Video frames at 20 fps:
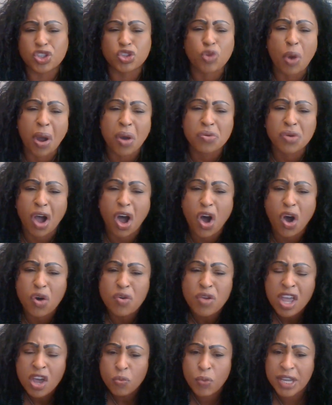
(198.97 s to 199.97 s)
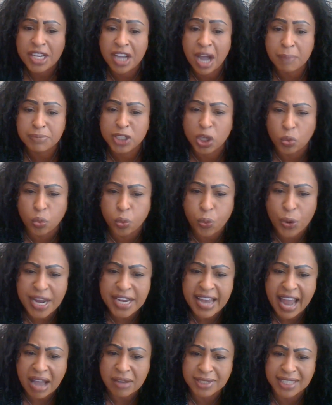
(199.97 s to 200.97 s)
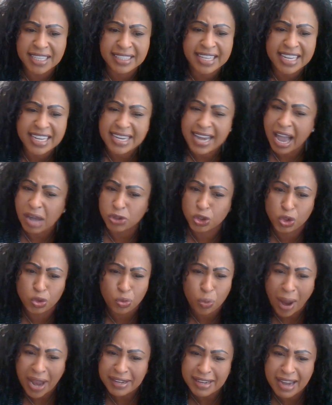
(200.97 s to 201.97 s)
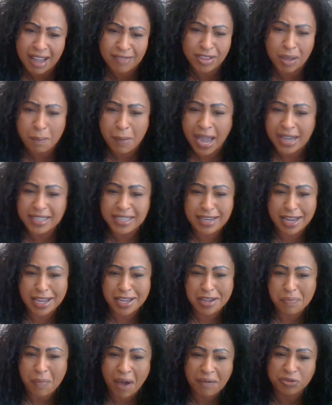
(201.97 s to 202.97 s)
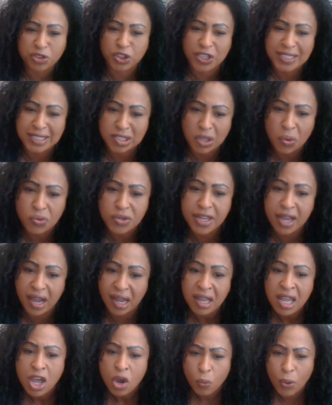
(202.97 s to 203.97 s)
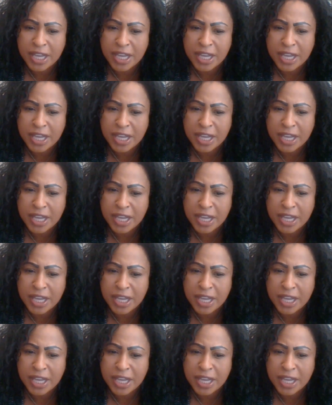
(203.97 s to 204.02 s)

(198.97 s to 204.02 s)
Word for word: Stronghold, we come to renounce and denounce you right now the mighty name of Jesus. Oh, yeah.